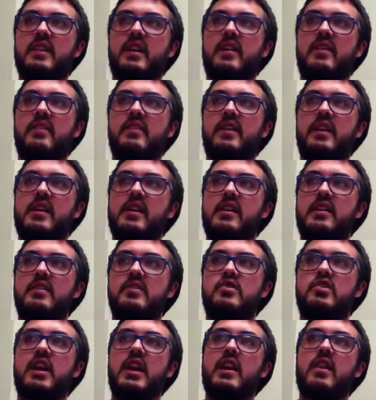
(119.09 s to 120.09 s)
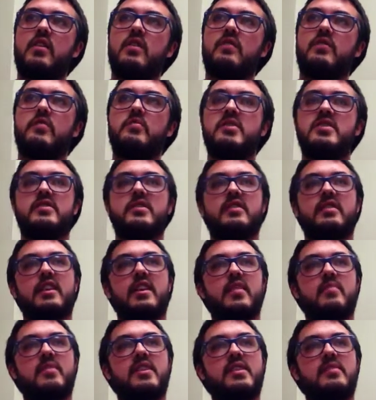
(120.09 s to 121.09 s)
the chair of the music
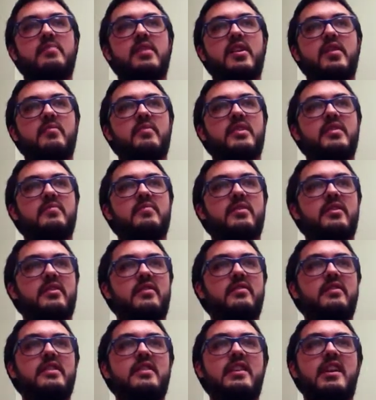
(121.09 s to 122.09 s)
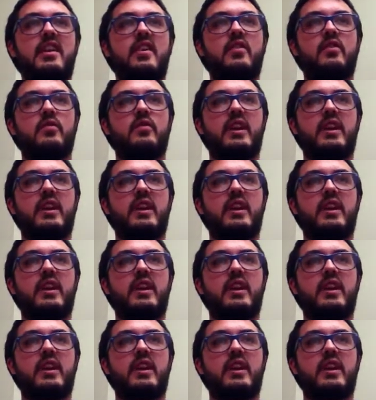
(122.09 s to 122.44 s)
therapy department at Berkeley, Karen